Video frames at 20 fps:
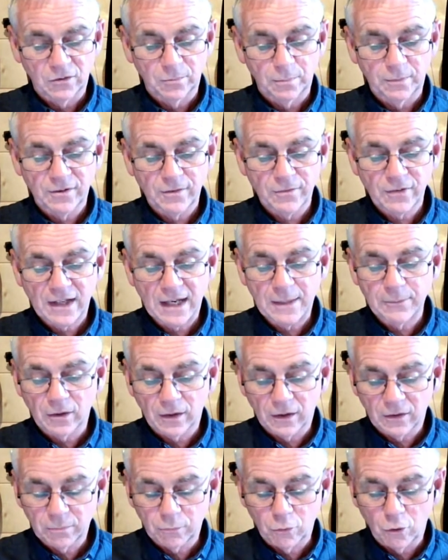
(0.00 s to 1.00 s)
The specific
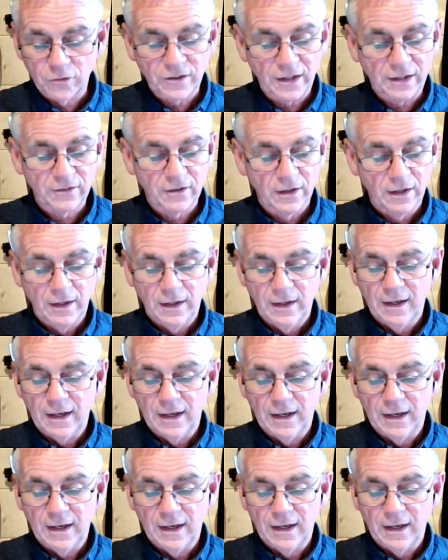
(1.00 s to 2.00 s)
aims of this project
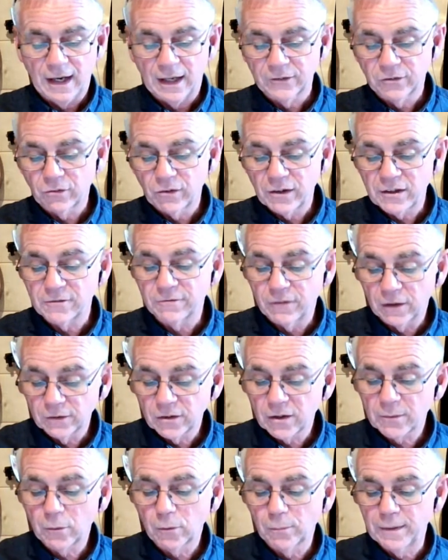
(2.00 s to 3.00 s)
are to reach
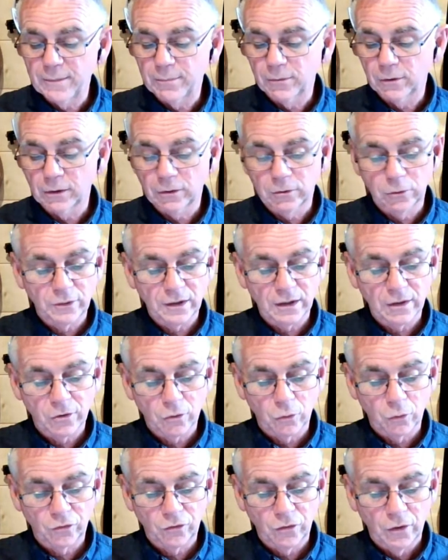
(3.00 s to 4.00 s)
vulnerable people,
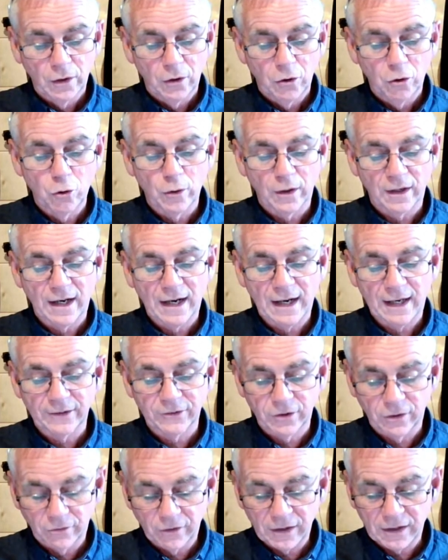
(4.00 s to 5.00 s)
including those who are
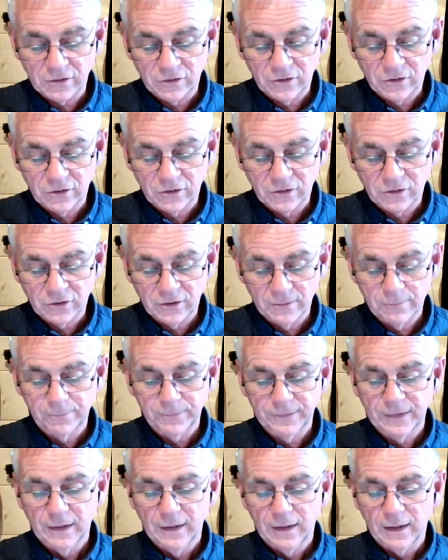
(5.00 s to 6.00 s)
hard to reach.
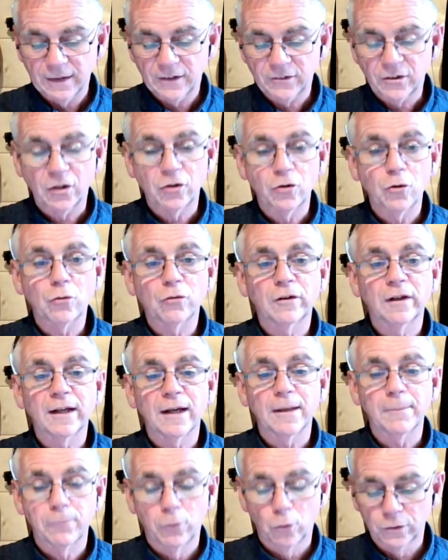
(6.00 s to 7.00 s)
And that's a
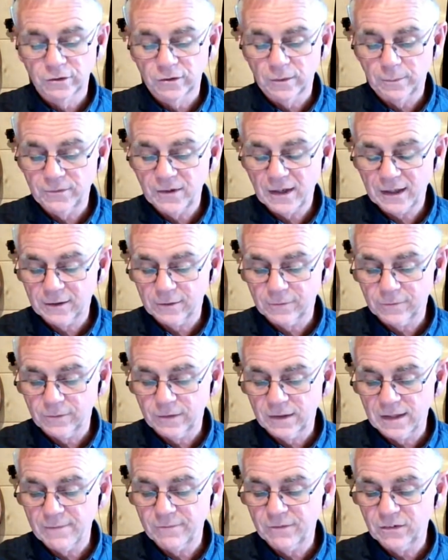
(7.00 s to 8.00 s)
hugely important
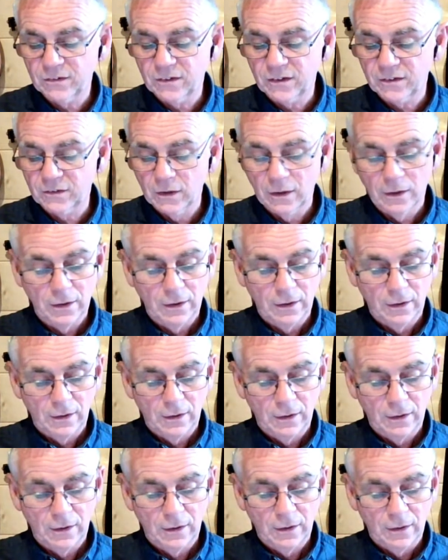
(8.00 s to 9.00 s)
objective. The emphasis
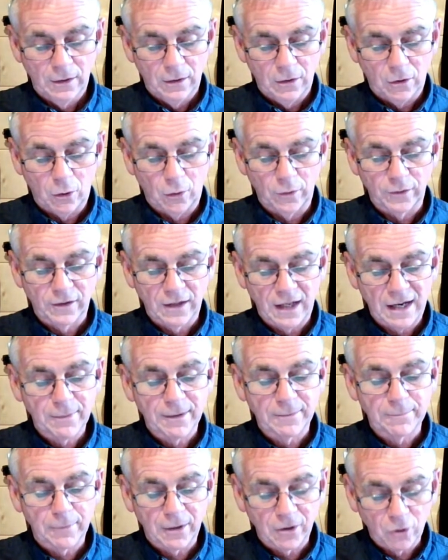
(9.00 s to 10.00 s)
on
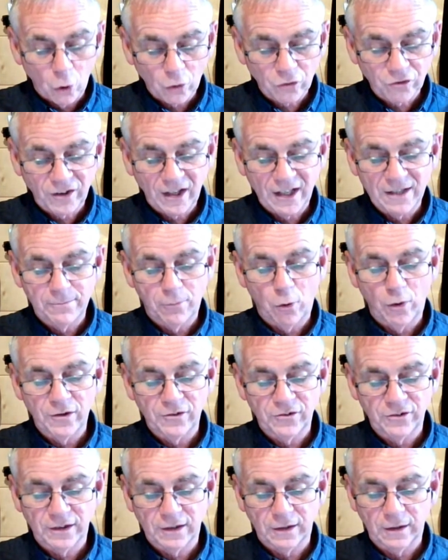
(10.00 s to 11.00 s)
carbon monoxide
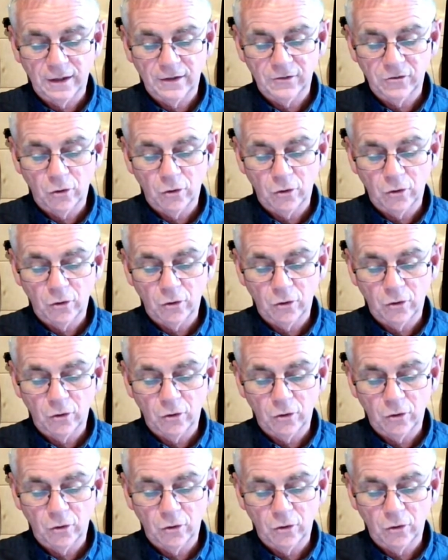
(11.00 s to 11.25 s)
poisoning